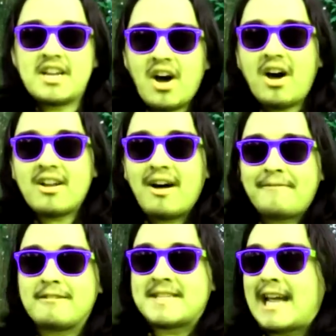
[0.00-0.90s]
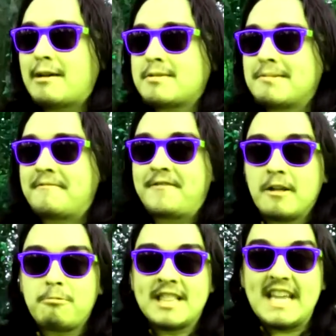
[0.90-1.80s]
god-awful establishment
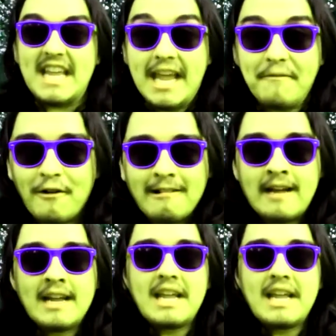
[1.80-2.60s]
filled with evil,